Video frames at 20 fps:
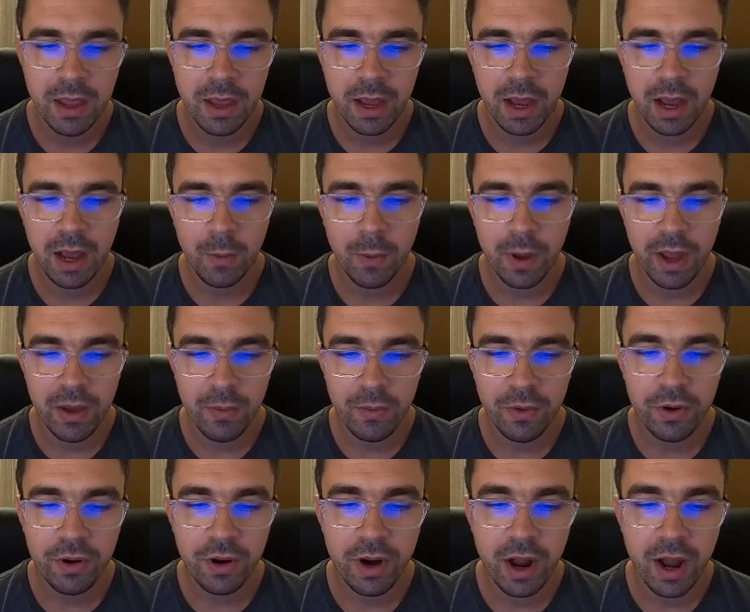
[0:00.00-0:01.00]

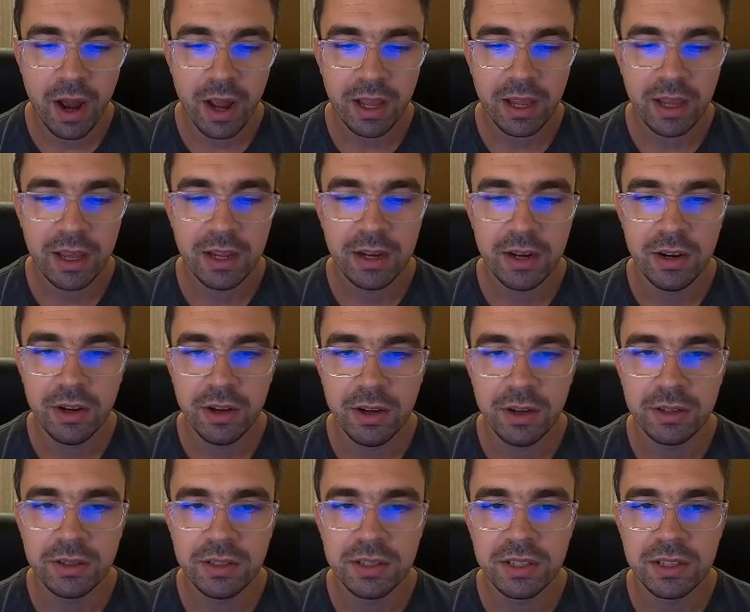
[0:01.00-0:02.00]
However, I
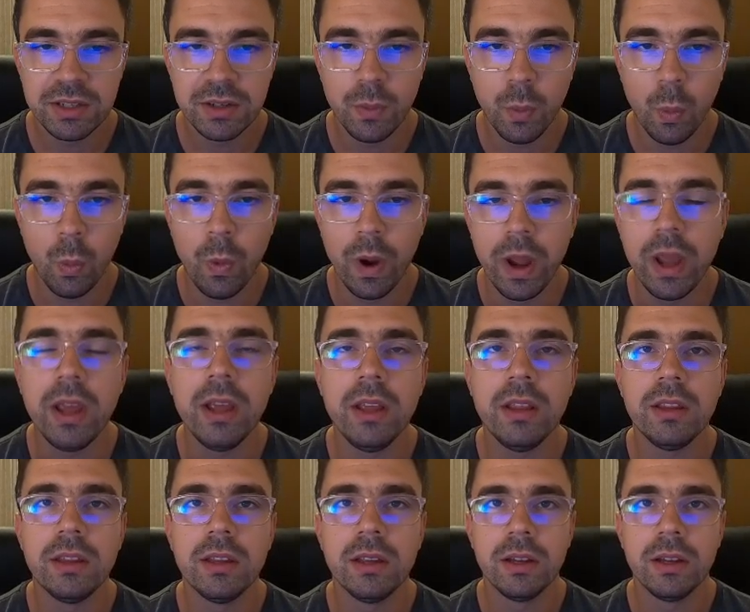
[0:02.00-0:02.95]
cannot wait